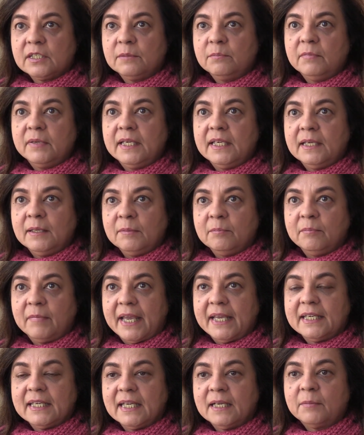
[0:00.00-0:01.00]
to me
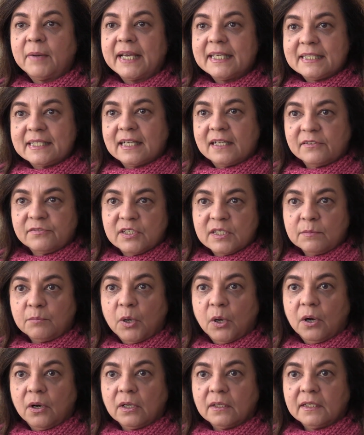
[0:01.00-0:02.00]
making myself
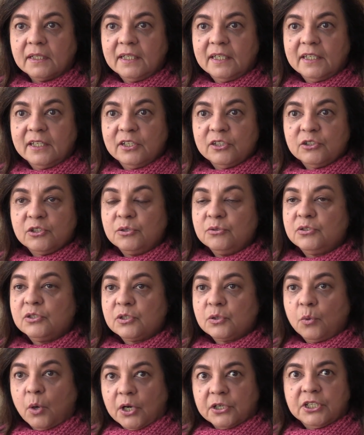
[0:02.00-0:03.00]
small, to
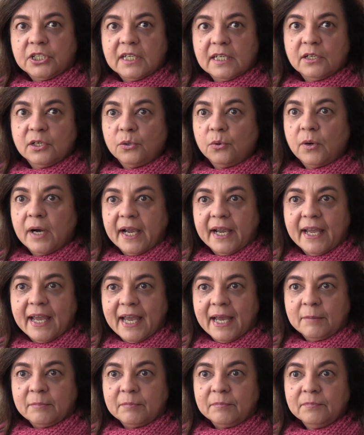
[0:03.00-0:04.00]
squashing who I
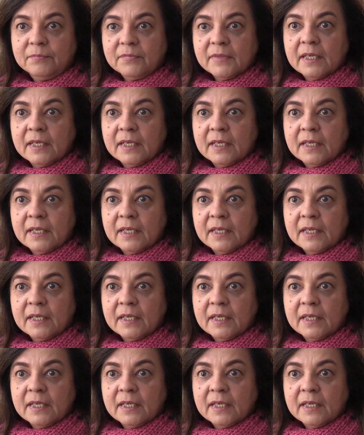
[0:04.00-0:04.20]
am,